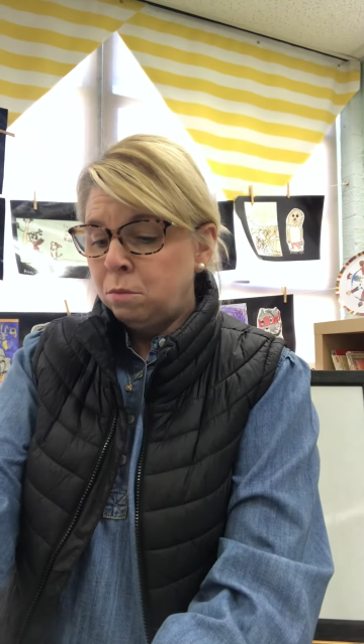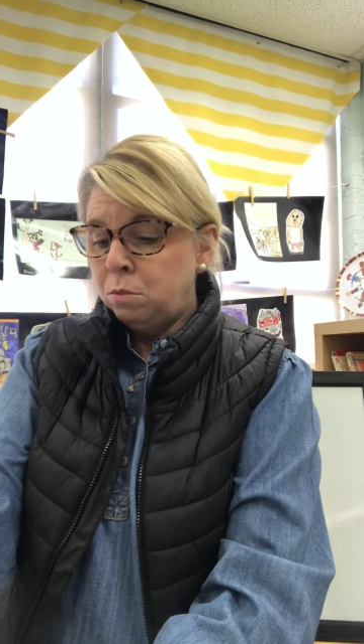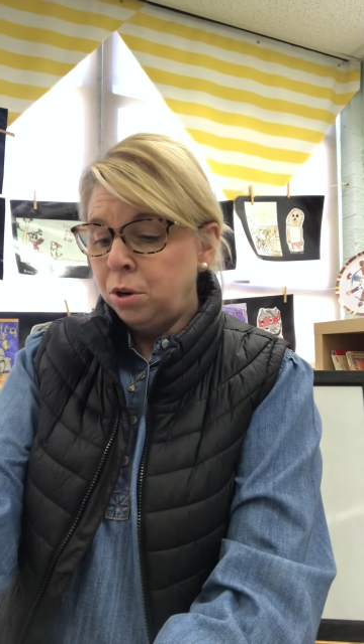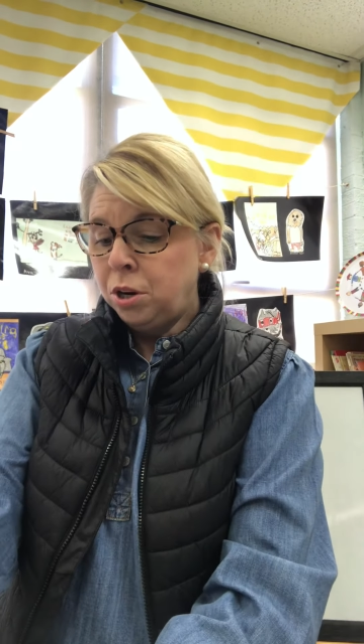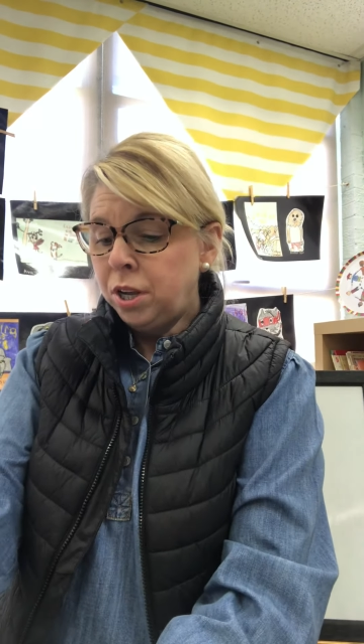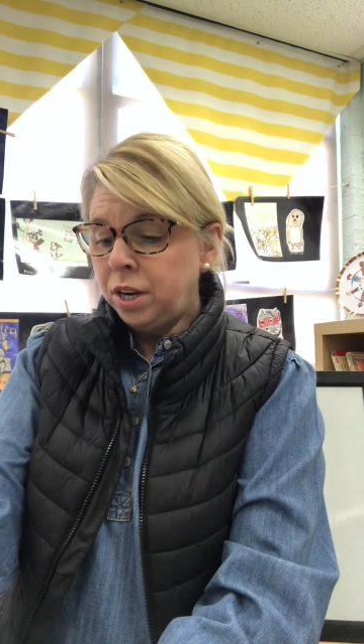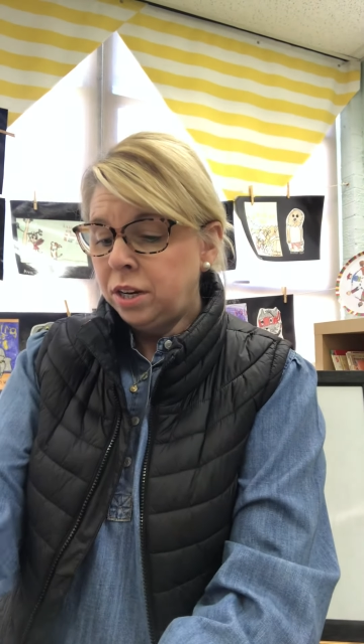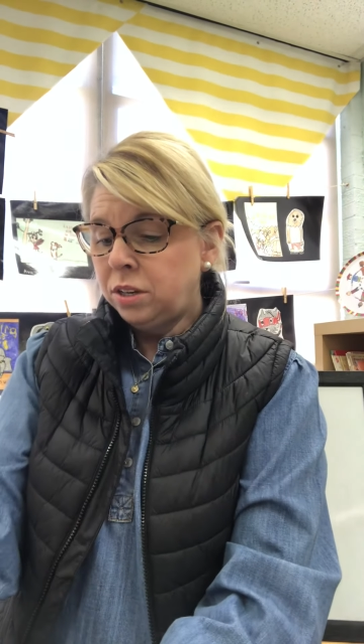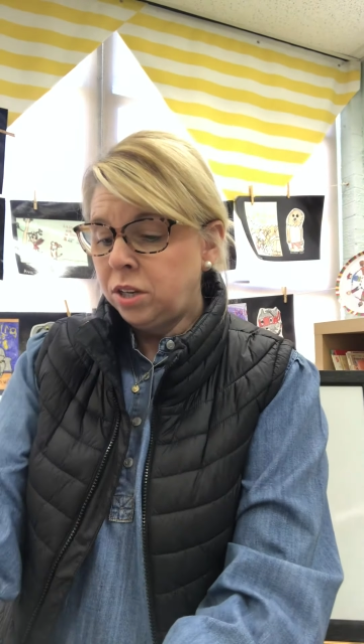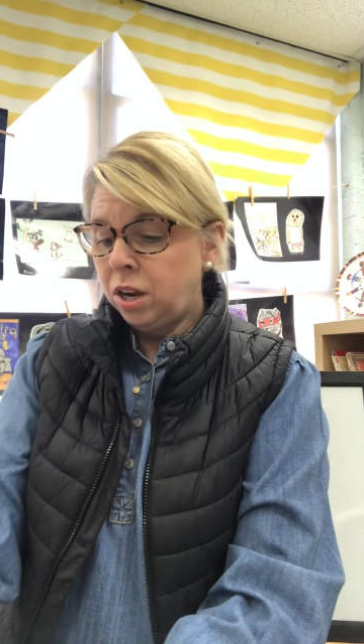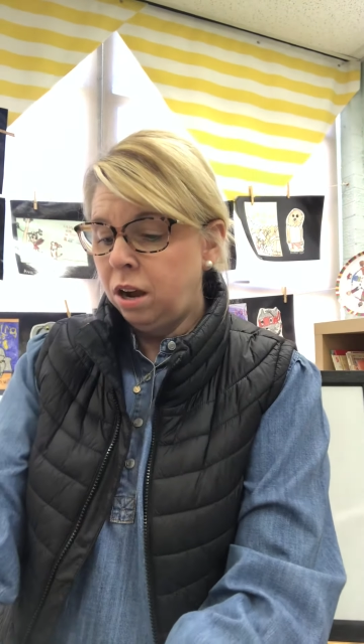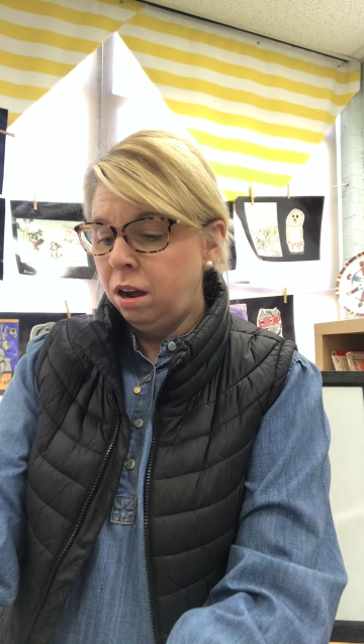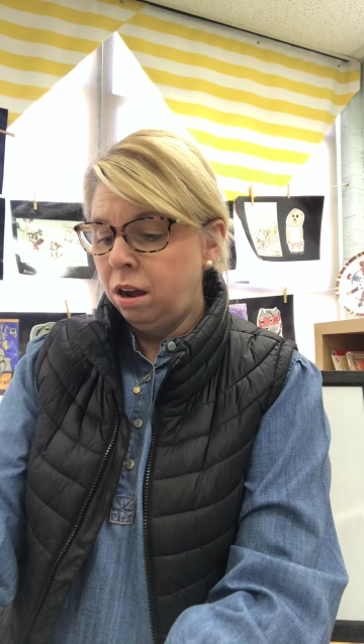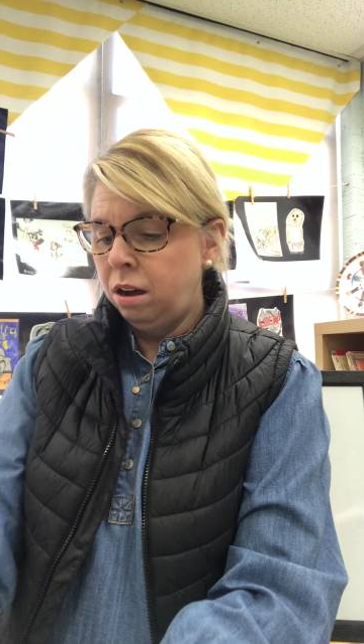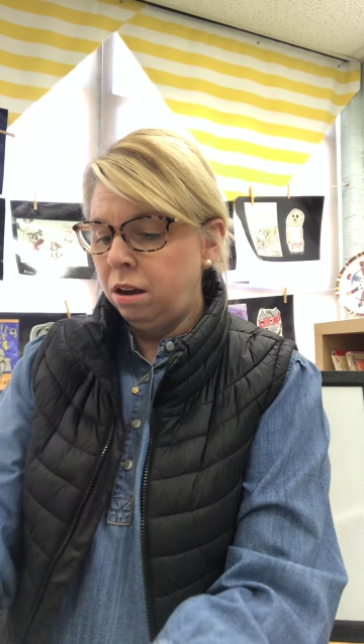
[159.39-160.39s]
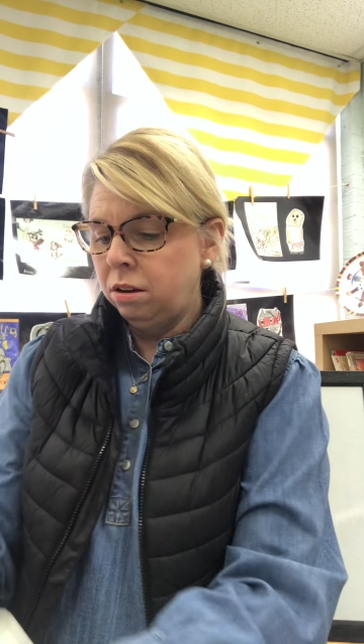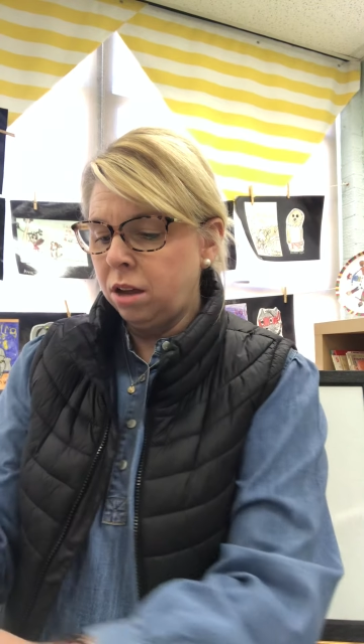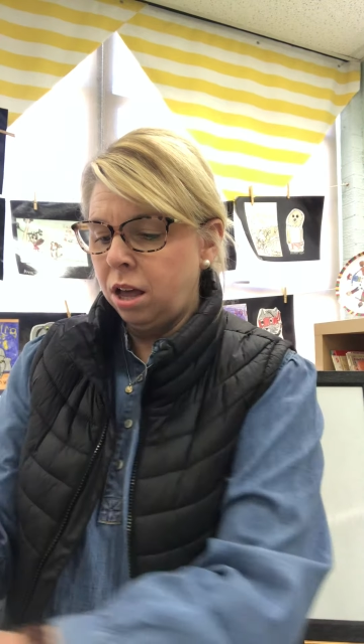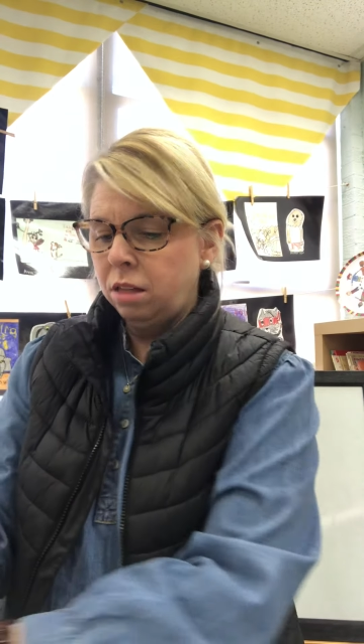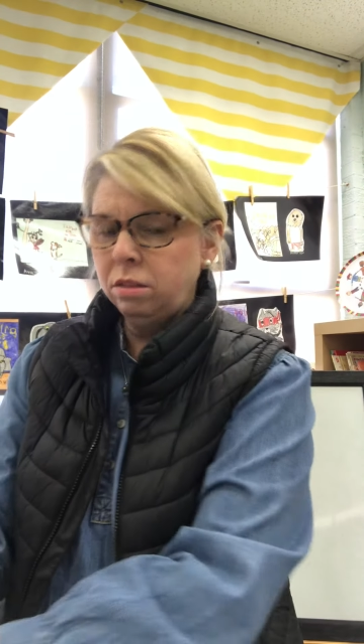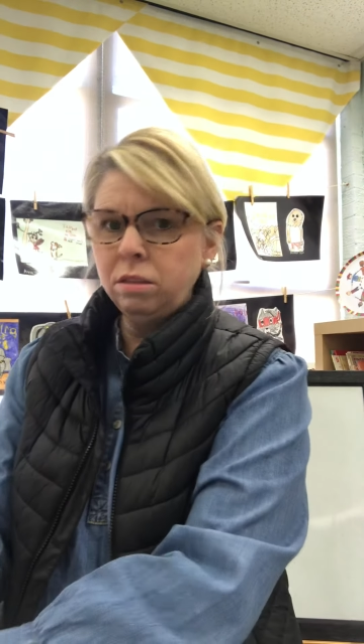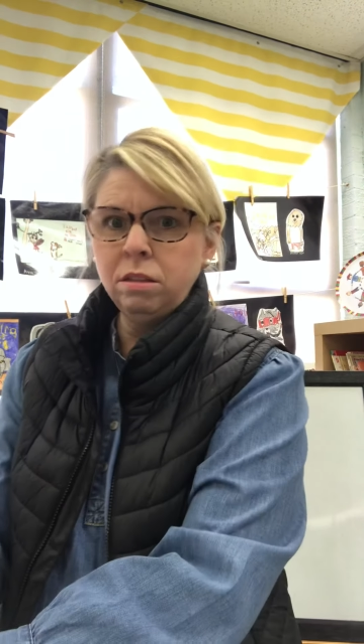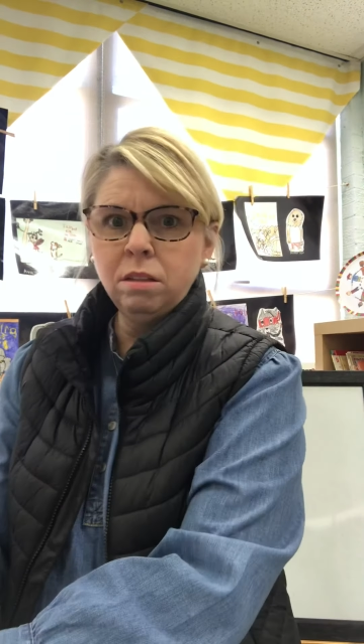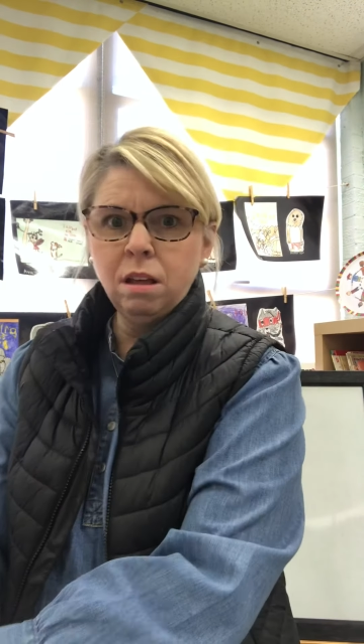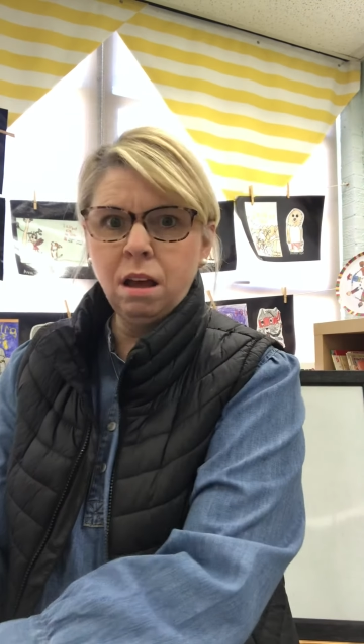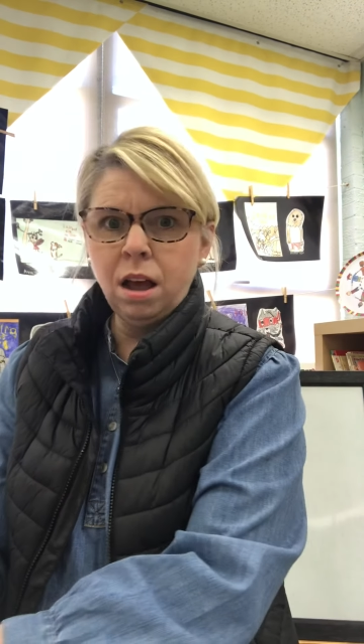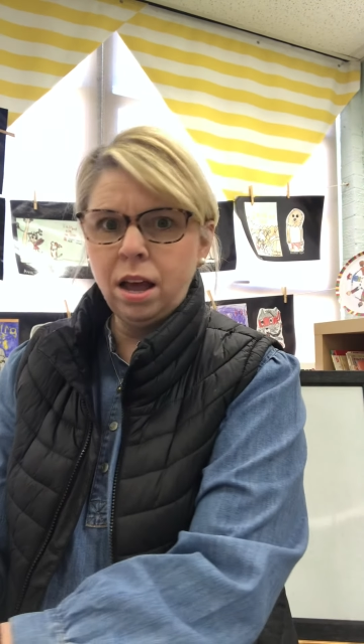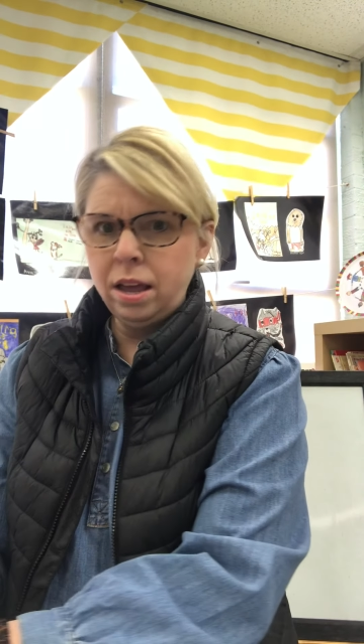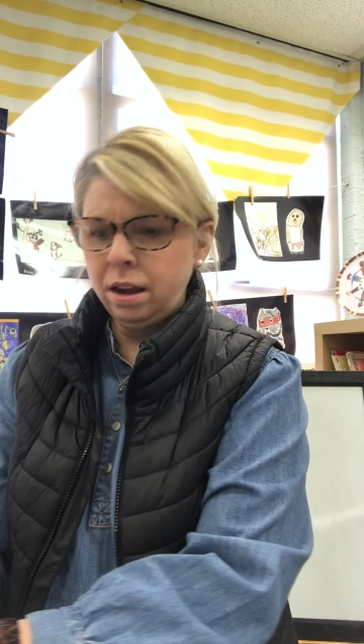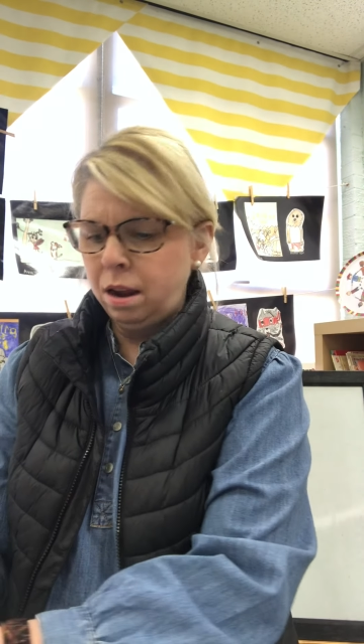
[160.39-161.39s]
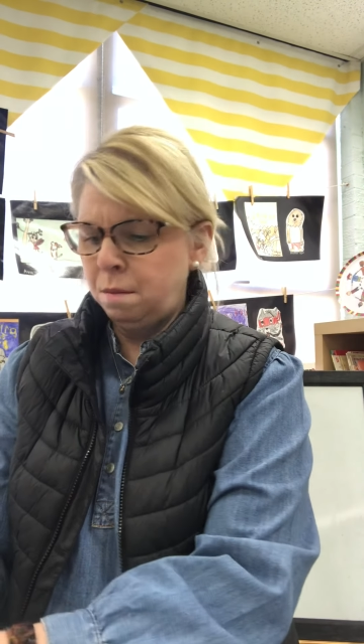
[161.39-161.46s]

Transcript: we're going to talk a lot